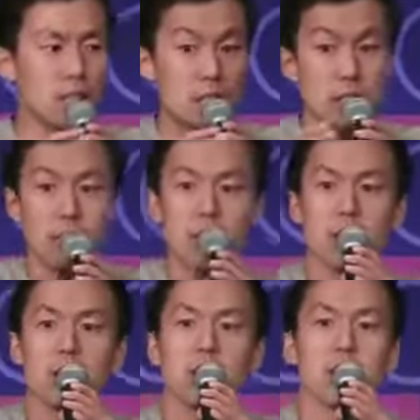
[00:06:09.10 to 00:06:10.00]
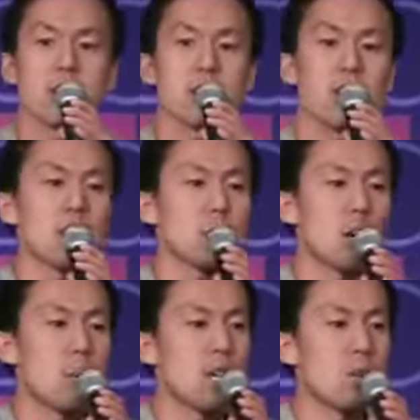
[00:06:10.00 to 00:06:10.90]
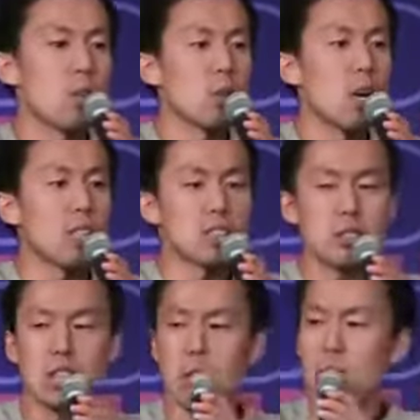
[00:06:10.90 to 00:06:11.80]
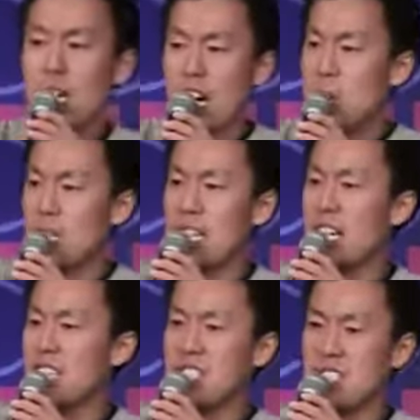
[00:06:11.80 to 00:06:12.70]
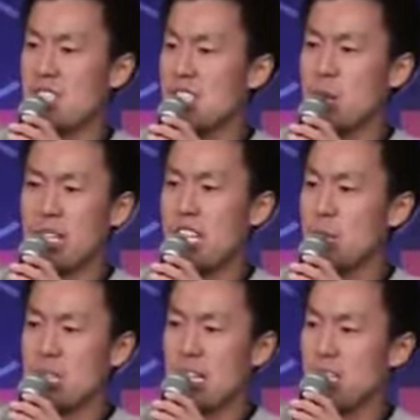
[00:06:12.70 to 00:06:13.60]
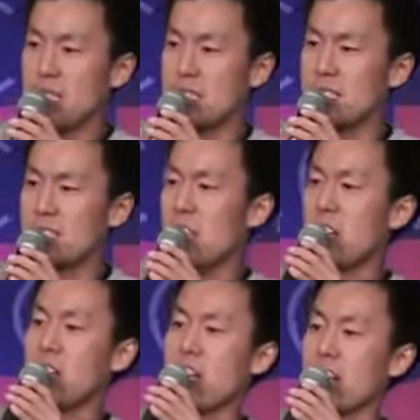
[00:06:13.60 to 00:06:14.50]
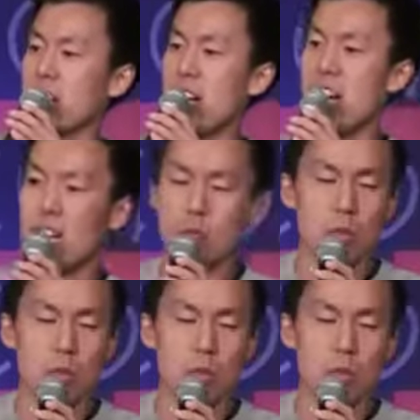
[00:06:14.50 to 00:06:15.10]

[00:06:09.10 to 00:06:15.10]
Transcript: Even if I could live in a stunning apartment, I wouldn't want to. Like, I'm a comic, I got shit to do. I can't be getting stunned all the time.